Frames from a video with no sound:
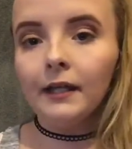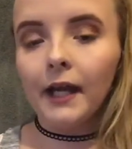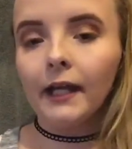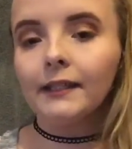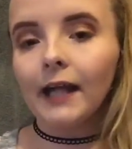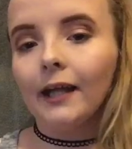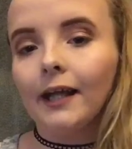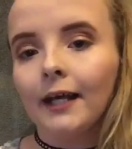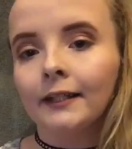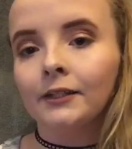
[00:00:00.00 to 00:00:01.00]
Next, I
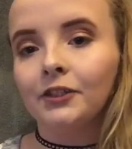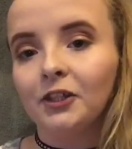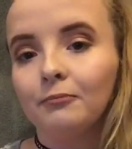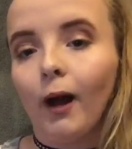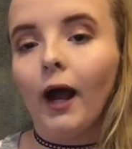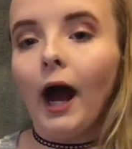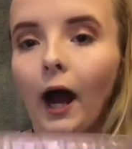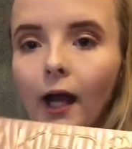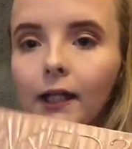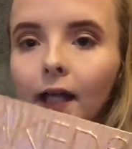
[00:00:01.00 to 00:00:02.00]
like to do my
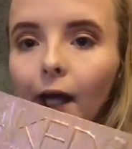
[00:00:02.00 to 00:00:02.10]
eyes,